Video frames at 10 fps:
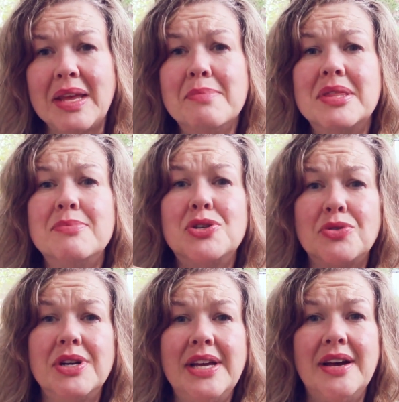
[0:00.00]
But the
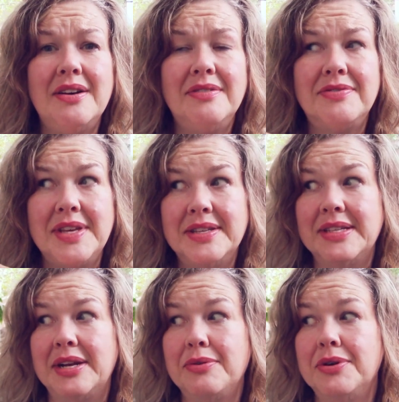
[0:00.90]
majority of
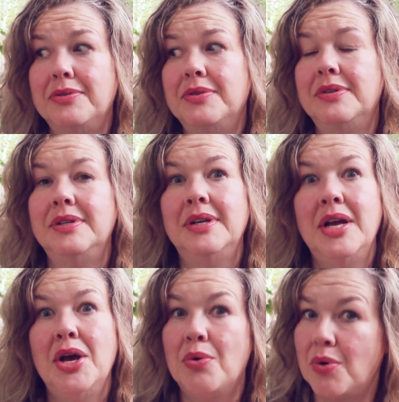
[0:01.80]
things that I grew
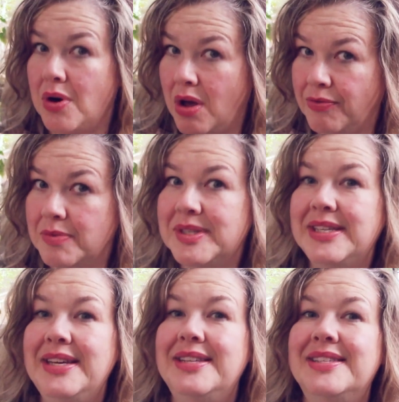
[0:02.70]
were all from
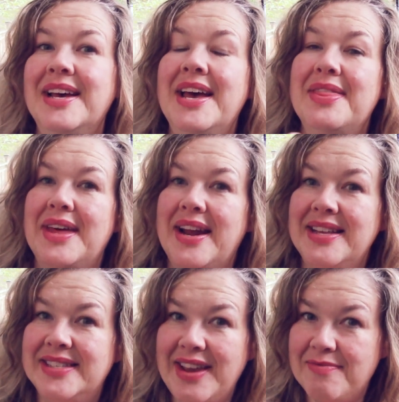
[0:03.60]
seeds that I
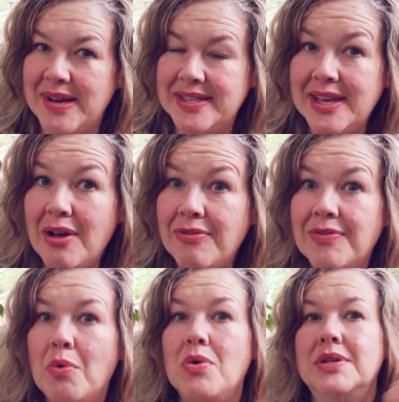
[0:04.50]
had saved
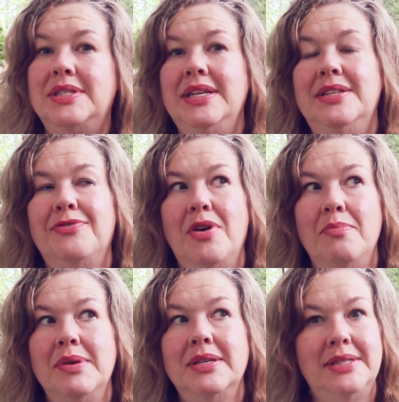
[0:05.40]
myself, or seeds
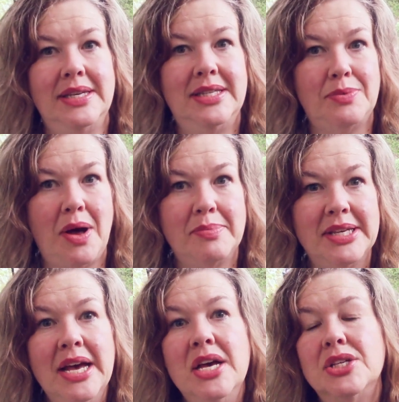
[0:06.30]
from seed swaps.
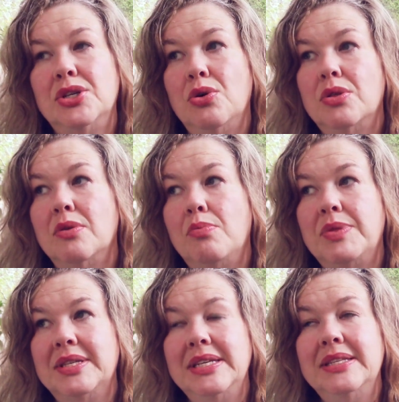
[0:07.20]
So
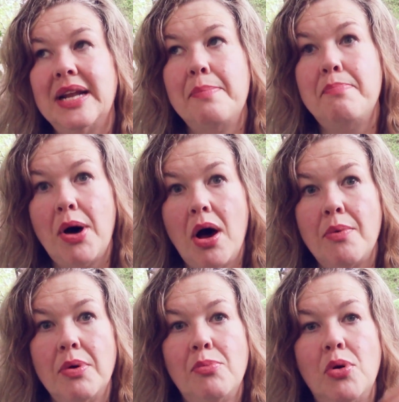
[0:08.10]
the seeds that I
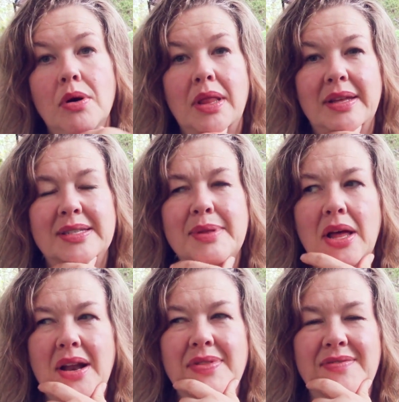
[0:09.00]
bought were a
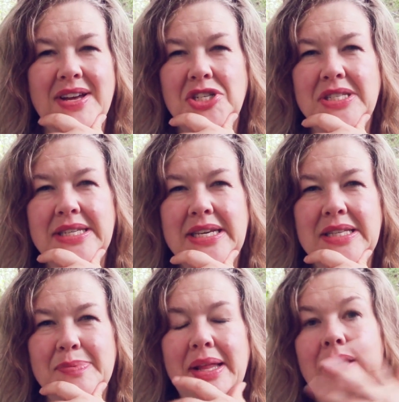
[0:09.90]
lot of the veggie
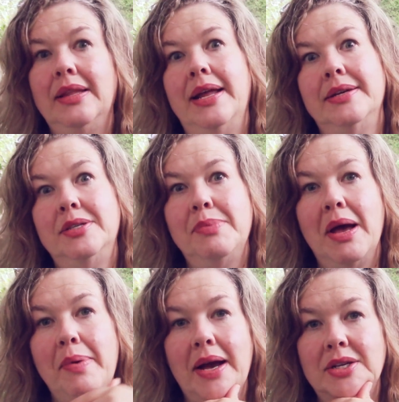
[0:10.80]
seeds, but like lettuce, you buy
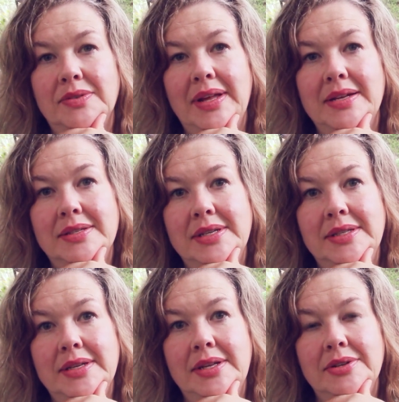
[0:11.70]
a package of lettuce
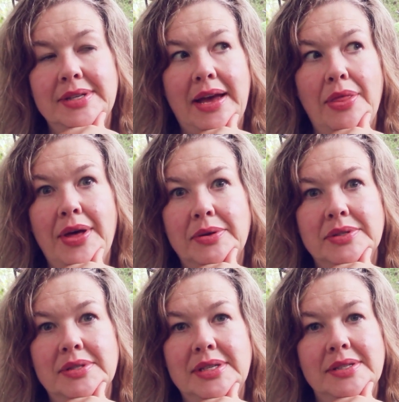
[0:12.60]
seeds and there's like
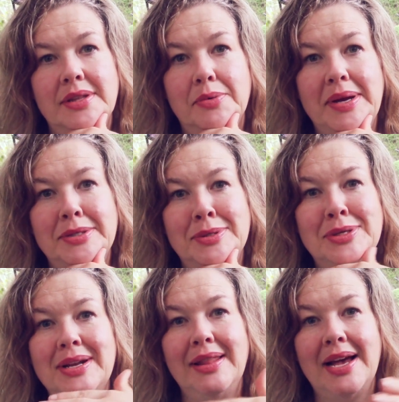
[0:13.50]
1,000 seeds in there, right? So it's
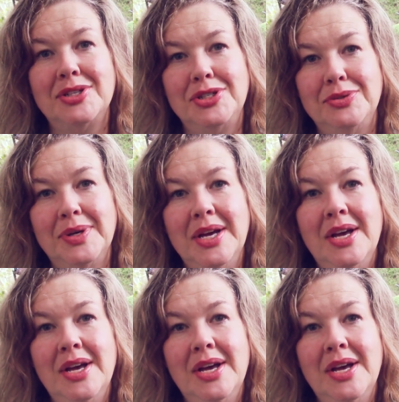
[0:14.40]
going to last you